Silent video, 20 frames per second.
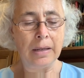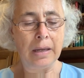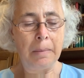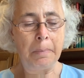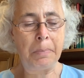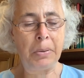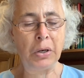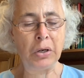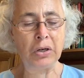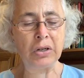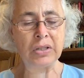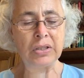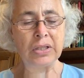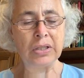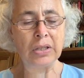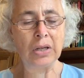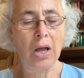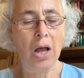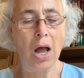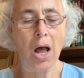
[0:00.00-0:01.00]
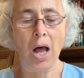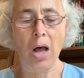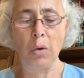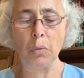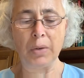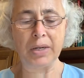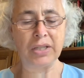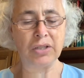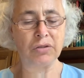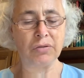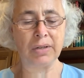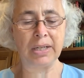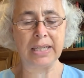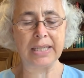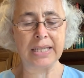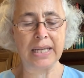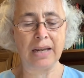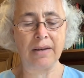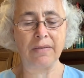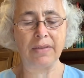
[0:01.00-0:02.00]
"Perks always drinks
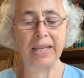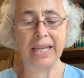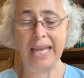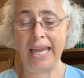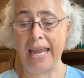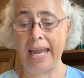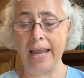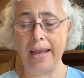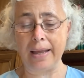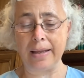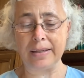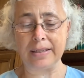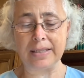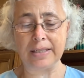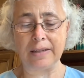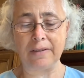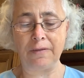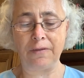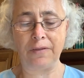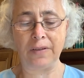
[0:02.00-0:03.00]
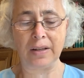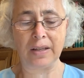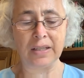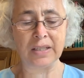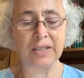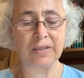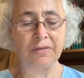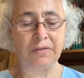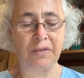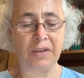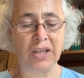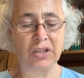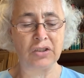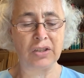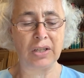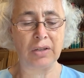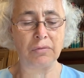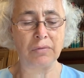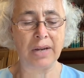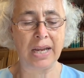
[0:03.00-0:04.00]
out of the can," said Phyllis,
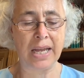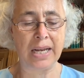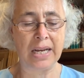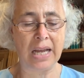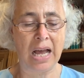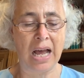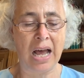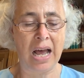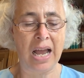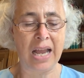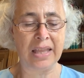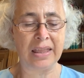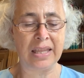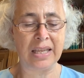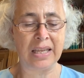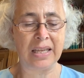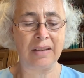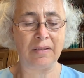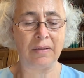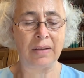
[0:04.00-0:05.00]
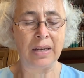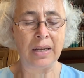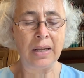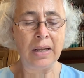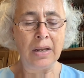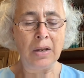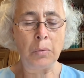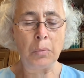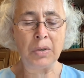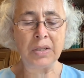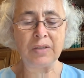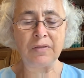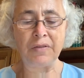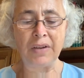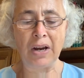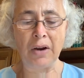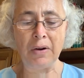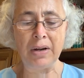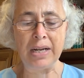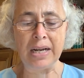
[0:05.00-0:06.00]
flushing red. "I think it was
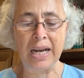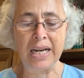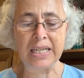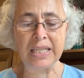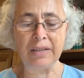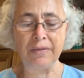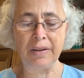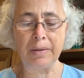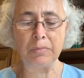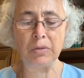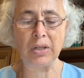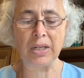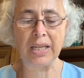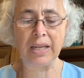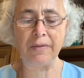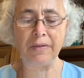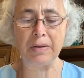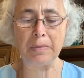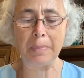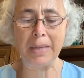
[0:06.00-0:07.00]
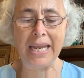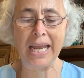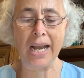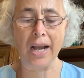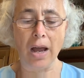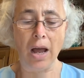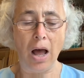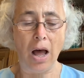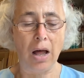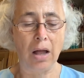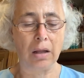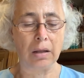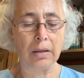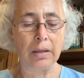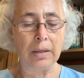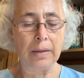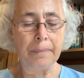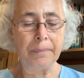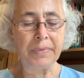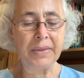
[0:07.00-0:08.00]
very nice of him to give it me at all,
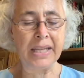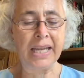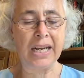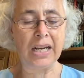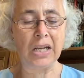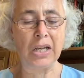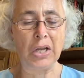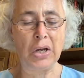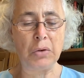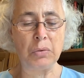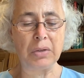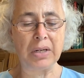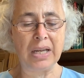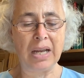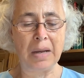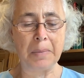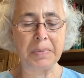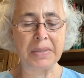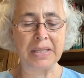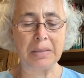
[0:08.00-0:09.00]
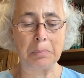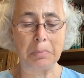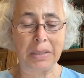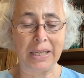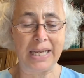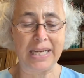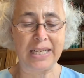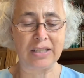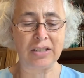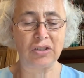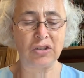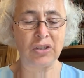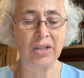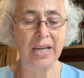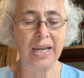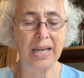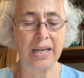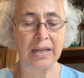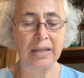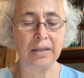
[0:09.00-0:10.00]
let alone cups and plates," she
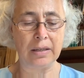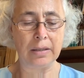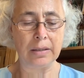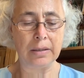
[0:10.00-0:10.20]
added.